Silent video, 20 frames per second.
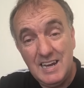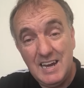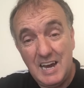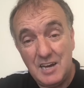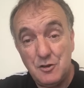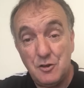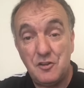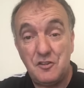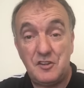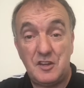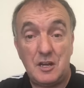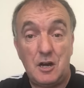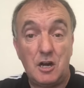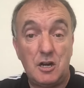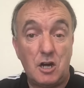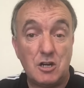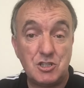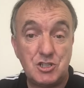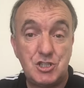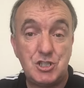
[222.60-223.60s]
Another thing I
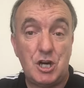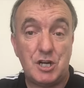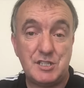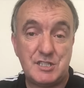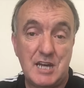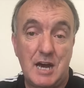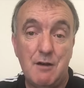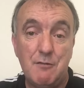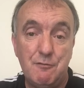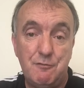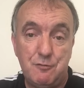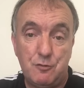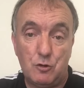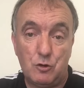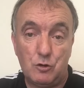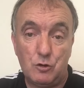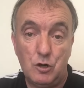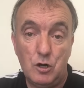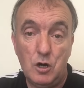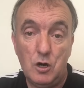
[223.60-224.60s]
got shot down
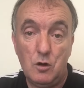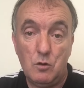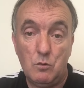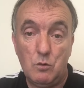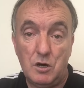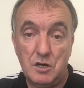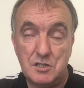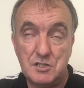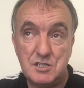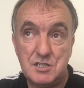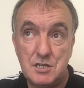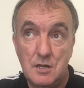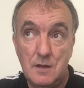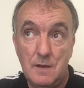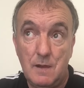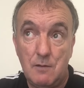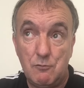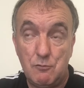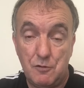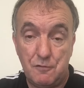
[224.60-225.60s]
for was
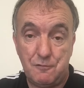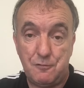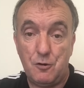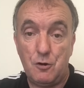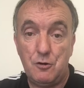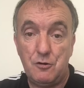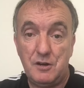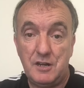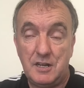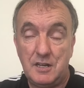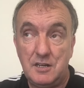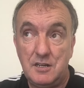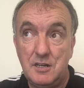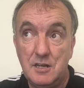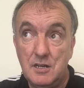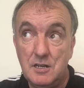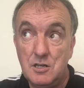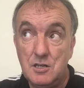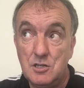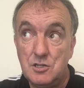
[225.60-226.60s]
referring
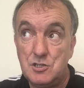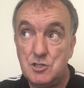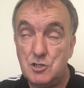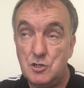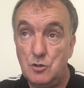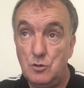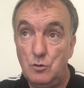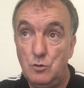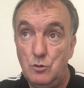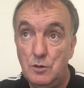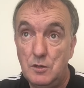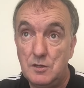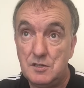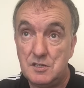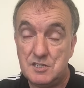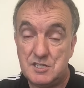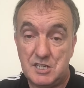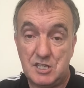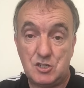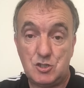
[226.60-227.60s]
to the
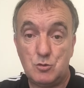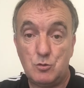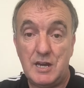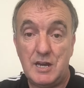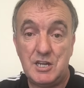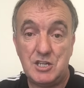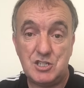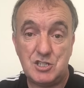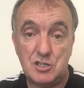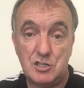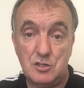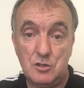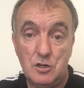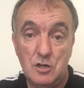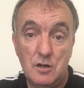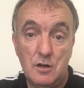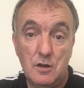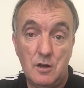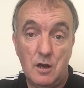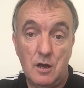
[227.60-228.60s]
situation
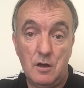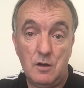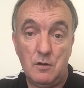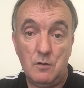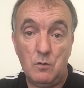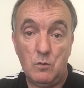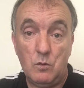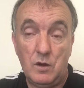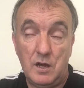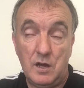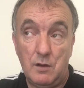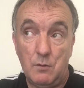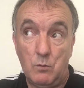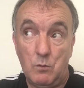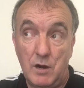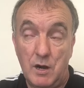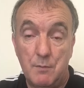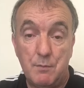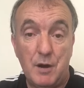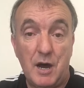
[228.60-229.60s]

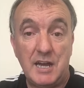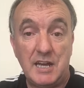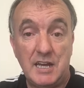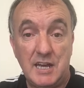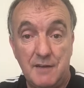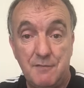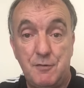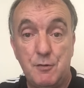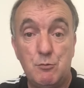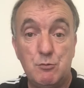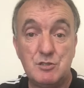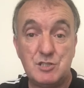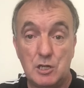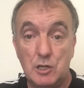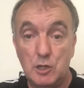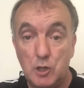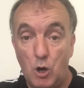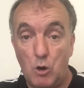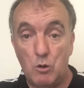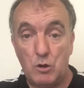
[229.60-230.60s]
whereby if it was a
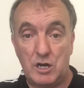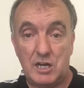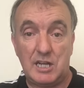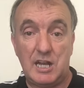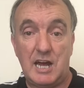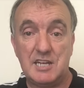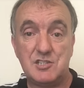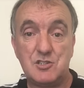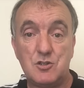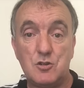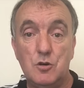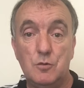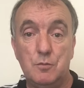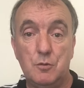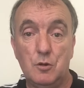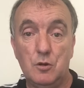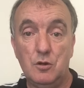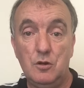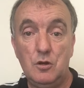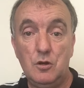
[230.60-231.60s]
lower class
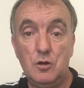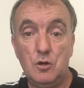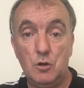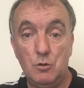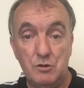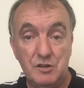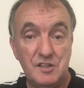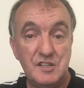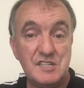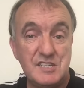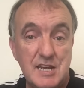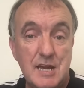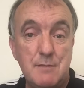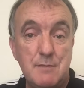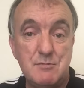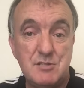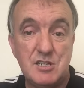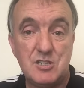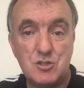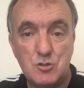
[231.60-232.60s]
couple who were in the same
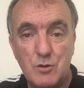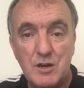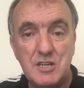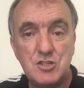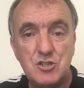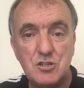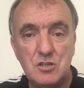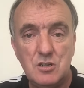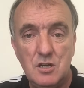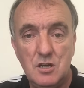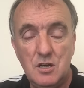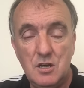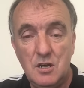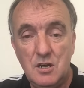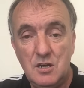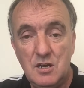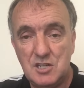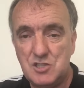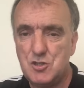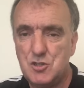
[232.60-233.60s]
situation,
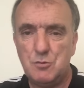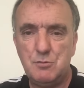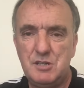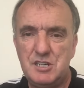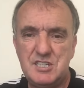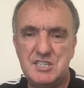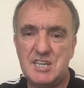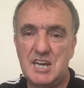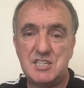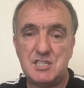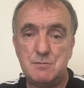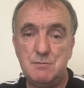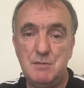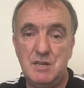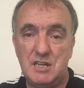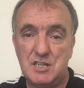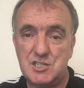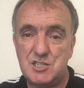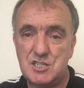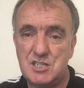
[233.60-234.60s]
and somebody said to
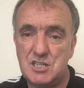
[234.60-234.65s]
me,